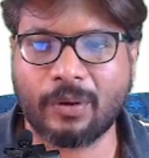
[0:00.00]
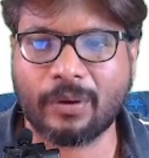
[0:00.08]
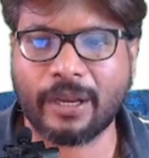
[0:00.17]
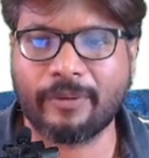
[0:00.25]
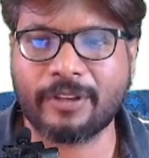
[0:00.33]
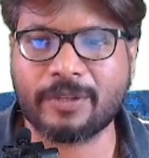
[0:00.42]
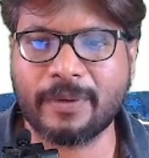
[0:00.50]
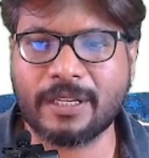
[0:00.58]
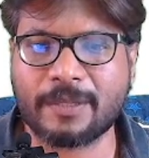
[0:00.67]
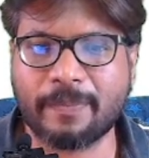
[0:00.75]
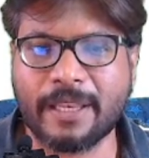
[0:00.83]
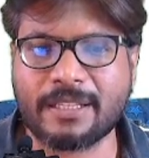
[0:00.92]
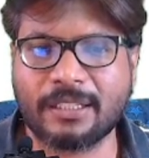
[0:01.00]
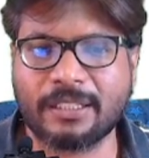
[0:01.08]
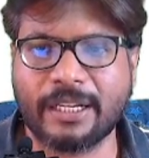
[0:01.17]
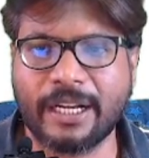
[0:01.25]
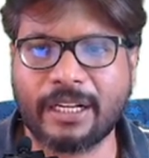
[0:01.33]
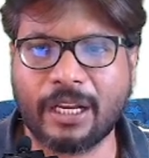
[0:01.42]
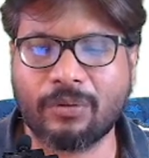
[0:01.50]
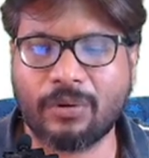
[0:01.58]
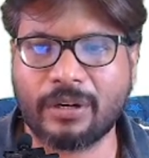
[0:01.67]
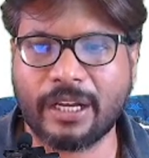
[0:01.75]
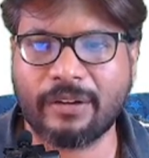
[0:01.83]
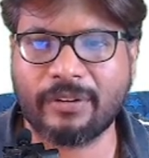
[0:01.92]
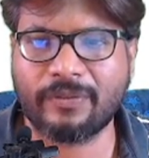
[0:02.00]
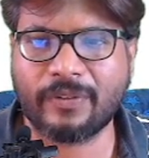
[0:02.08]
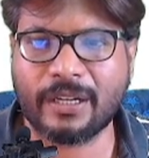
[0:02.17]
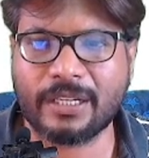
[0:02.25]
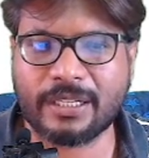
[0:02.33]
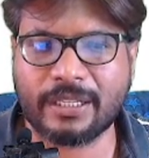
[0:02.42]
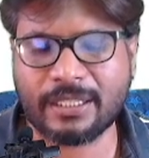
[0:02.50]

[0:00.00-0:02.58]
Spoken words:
Okay, which means based on the data I want to have a if condition.